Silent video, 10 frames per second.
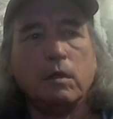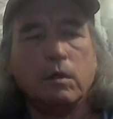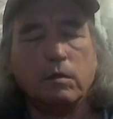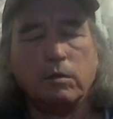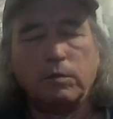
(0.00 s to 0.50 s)

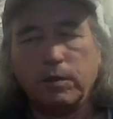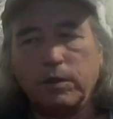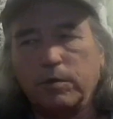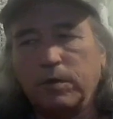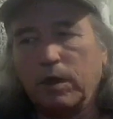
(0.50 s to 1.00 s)
Which
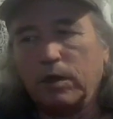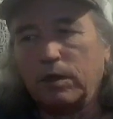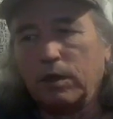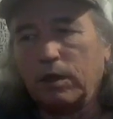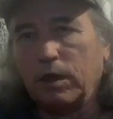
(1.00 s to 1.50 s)
brings me on
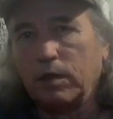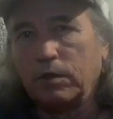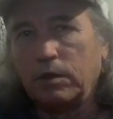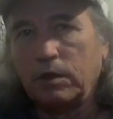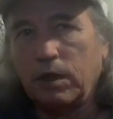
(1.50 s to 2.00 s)
to the
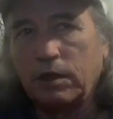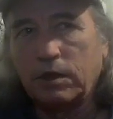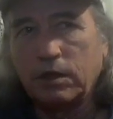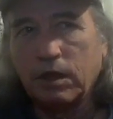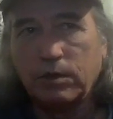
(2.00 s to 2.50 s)
next
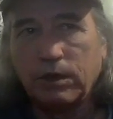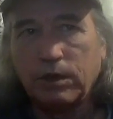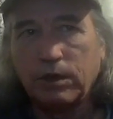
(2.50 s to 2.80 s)
subject.